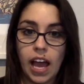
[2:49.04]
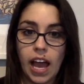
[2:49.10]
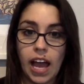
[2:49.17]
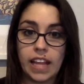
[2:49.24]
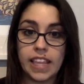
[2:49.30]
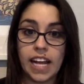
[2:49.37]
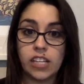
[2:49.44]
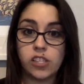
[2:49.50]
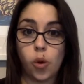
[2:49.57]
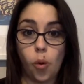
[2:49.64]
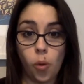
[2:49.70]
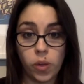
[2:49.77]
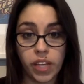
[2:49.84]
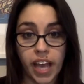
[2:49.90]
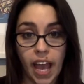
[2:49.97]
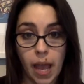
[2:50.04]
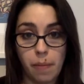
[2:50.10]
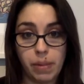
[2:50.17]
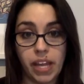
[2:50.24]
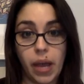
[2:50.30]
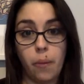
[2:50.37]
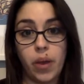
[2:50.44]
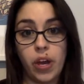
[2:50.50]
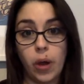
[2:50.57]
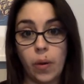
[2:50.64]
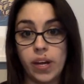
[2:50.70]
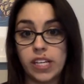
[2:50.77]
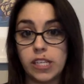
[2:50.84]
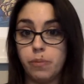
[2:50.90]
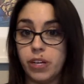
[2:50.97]
And that's all the cabling we are
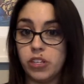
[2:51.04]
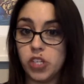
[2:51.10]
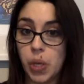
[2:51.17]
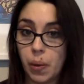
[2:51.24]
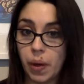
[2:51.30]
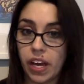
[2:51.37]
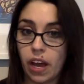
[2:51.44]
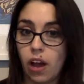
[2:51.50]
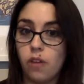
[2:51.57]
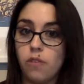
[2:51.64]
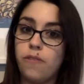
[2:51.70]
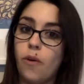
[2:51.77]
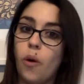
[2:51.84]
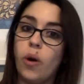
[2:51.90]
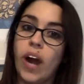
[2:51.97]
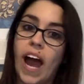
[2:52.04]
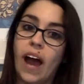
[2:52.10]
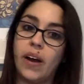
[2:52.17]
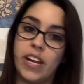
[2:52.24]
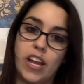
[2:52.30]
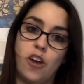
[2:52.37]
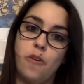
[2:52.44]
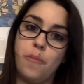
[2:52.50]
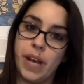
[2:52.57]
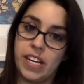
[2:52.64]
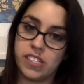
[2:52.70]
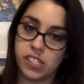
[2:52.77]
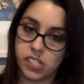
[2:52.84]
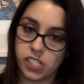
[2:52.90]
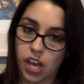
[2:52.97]
going to be doing for our
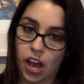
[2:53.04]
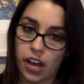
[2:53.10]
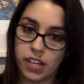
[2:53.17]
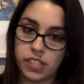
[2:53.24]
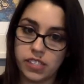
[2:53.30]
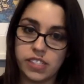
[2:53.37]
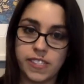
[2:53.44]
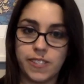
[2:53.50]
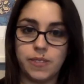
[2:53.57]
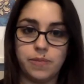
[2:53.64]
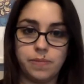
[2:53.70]
Neopixel skirt.